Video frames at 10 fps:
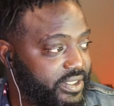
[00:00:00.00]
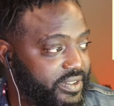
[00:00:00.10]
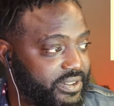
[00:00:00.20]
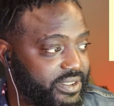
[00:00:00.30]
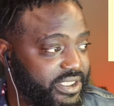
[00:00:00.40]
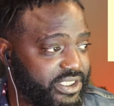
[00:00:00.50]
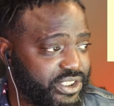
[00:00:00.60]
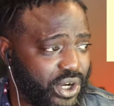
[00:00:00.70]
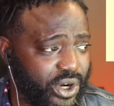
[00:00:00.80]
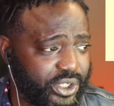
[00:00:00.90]
This is
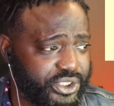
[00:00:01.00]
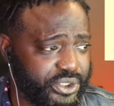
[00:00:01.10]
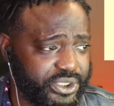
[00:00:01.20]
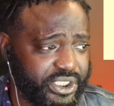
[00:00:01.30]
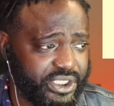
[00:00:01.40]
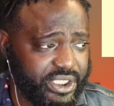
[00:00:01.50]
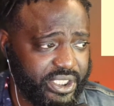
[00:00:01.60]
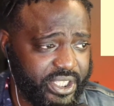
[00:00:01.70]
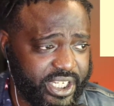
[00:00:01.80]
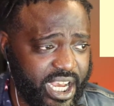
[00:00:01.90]
called using
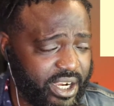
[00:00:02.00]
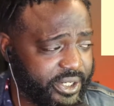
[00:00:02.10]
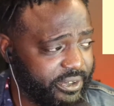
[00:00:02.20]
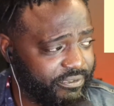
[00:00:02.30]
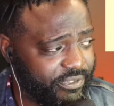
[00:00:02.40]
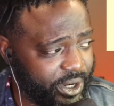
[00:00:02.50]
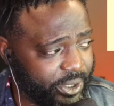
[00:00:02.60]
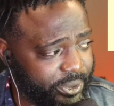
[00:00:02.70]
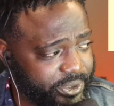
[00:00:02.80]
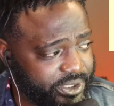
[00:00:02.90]
the conquered
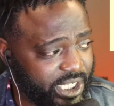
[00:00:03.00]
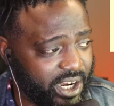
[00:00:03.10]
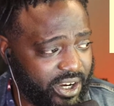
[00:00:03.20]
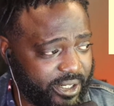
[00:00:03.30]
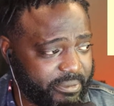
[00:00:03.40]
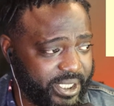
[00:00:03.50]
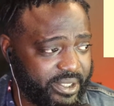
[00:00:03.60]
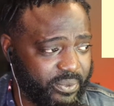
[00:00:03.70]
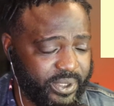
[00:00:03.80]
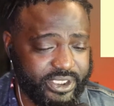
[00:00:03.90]
foe to augment
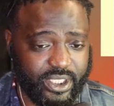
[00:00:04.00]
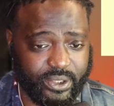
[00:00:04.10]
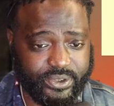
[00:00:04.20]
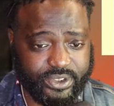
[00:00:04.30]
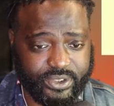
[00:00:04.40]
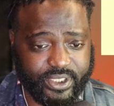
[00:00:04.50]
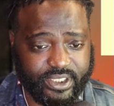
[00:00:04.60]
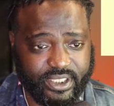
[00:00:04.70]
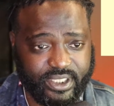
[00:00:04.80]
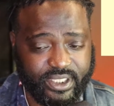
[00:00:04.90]
one's own strength.
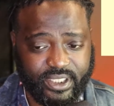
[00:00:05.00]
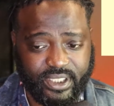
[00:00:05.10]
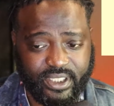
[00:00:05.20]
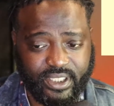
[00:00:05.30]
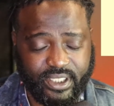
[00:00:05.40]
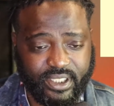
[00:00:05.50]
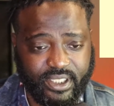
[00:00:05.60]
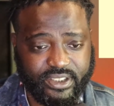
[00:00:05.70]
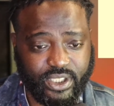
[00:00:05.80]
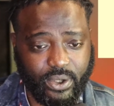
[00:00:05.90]

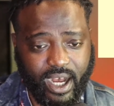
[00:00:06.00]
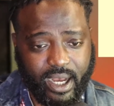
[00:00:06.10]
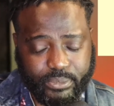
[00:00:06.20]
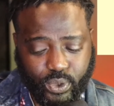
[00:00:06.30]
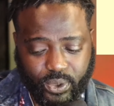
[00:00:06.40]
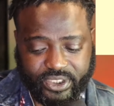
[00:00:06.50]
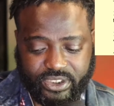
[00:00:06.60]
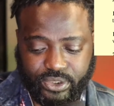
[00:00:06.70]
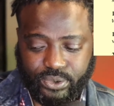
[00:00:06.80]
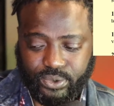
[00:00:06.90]
So I'm going
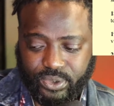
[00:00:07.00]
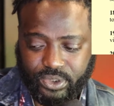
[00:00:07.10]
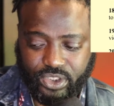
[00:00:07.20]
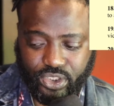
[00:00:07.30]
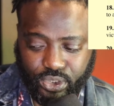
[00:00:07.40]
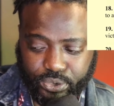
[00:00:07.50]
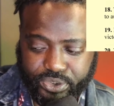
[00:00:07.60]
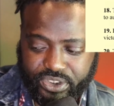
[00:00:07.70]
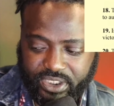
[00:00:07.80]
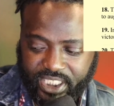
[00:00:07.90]
to use
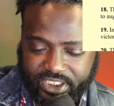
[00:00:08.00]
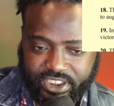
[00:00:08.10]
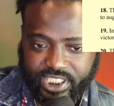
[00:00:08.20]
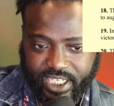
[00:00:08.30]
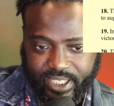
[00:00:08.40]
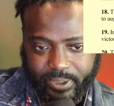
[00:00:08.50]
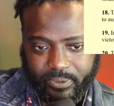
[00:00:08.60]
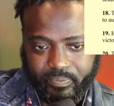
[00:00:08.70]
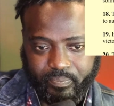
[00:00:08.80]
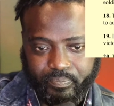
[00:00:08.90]
his channel,
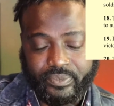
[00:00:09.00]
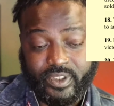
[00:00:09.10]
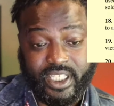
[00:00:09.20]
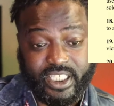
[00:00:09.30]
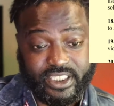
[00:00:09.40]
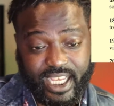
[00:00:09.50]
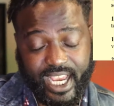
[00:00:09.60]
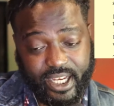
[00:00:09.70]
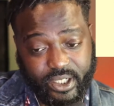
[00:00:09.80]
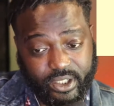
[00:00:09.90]
his
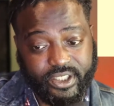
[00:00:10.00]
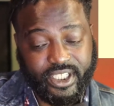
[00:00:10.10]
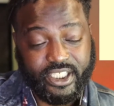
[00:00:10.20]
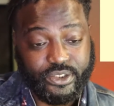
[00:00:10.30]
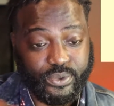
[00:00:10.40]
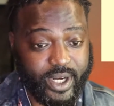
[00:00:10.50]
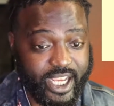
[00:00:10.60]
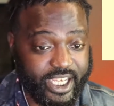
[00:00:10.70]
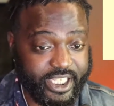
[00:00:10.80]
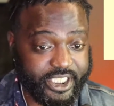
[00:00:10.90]
anger, his
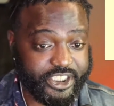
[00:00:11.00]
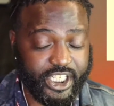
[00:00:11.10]
rage,